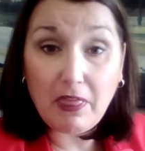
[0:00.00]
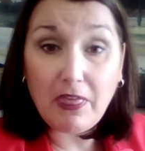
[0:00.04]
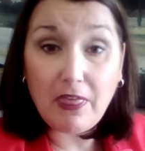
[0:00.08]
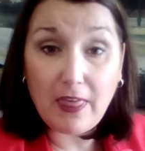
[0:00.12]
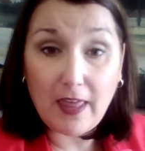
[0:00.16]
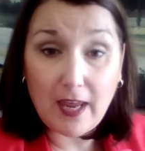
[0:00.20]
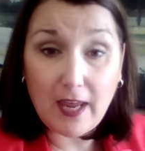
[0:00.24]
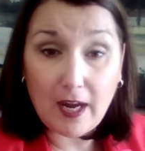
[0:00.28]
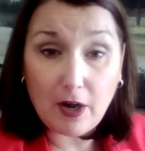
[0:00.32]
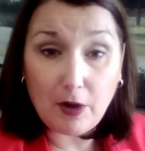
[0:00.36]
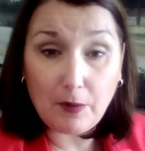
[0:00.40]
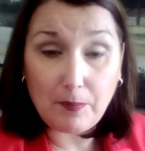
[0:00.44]

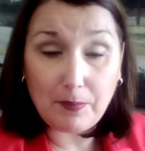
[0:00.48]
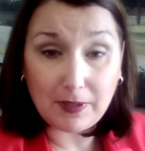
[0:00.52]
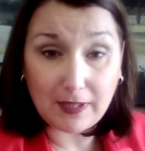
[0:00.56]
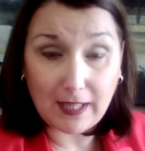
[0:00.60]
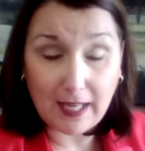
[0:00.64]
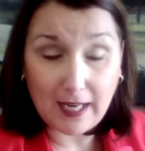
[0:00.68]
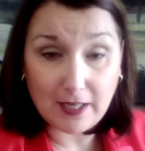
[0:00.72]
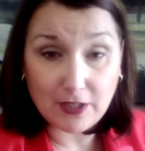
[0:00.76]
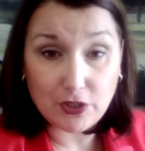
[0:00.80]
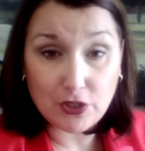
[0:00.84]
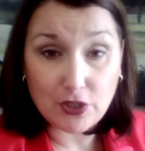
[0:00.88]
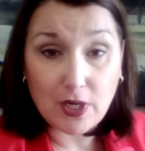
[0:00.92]
their
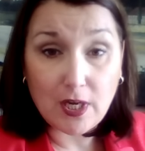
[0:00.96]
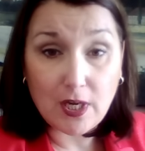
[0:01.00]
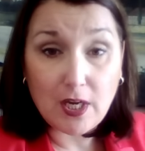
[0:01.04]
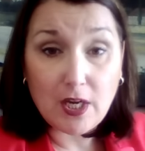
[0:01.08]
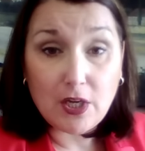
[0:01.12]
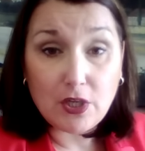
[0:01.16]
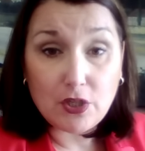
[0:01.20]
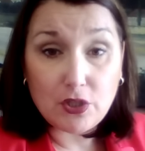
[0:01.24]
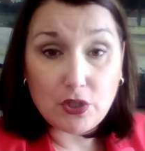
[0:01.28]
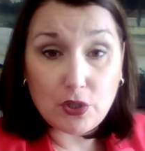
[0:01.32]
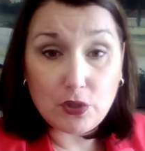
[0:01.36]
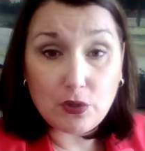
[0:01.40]
pledge
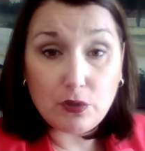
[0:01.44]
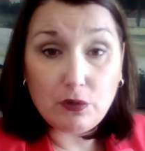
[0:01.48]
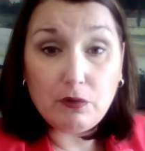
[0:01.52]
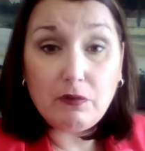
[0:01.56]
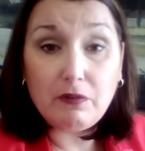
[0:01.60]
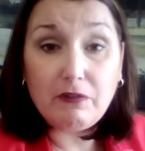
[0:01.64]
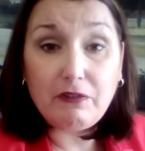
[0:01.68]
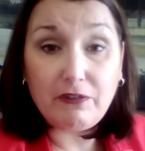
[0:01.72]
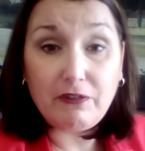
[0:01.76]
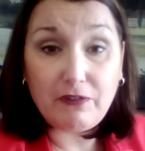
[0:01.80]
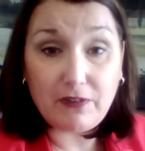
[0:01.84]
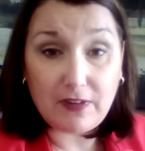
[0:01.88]

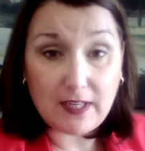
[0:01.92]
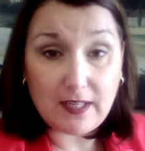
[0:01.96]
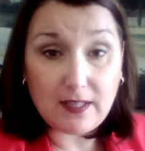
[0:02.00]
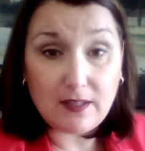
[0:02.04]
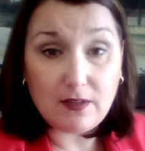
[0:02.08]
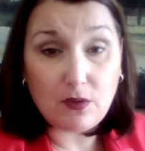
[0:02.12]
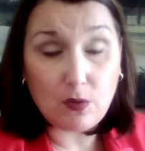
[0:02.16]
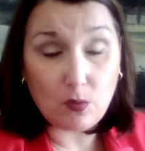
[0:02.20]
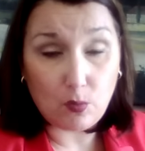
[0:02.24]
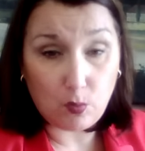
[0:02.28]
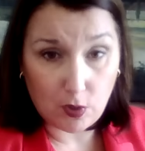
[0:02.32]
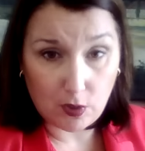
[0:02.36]
to
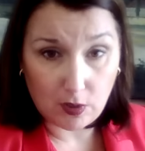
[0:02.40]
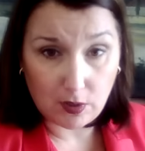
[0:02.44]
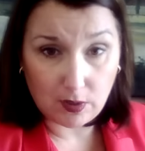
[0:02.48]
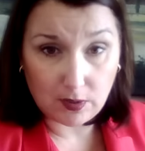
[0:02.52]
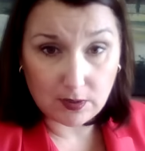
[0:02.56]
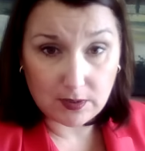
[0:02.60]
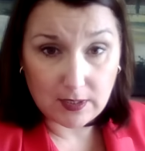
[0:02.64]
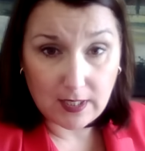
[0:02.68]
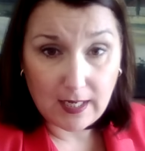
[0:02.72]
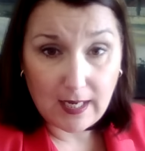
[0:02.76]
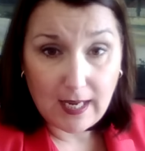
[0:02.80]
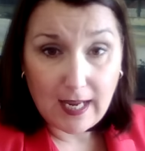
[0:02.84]
feed the world.